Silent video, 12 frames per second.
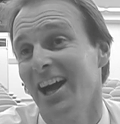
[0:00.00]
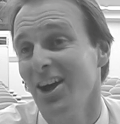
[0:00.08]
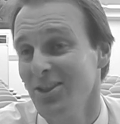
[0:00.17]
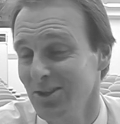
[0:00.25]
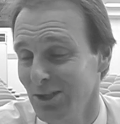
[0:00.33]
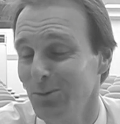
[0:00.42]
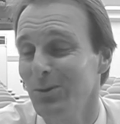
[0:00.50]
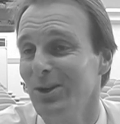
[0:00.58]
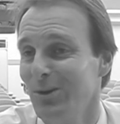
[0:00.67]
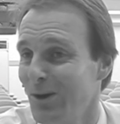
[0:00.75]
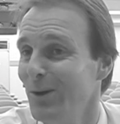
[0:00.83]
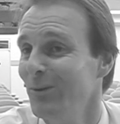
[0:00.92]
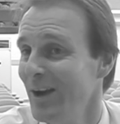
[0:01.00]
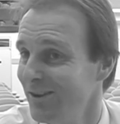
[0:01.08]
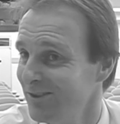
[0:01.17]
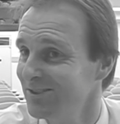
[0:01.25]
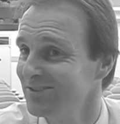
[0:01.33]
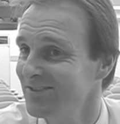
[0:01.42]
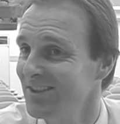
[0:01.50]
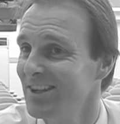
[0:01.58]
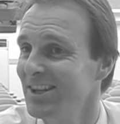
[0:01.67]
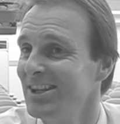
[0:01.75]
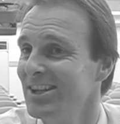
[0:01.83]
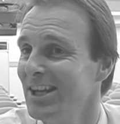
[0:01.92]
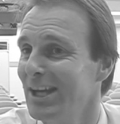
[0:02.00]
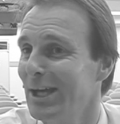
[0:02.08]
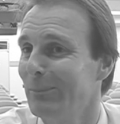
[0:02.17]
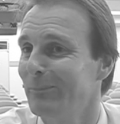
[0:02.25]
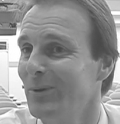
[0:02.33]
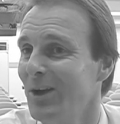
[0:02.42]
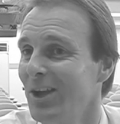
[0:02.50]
I think it went quite well. I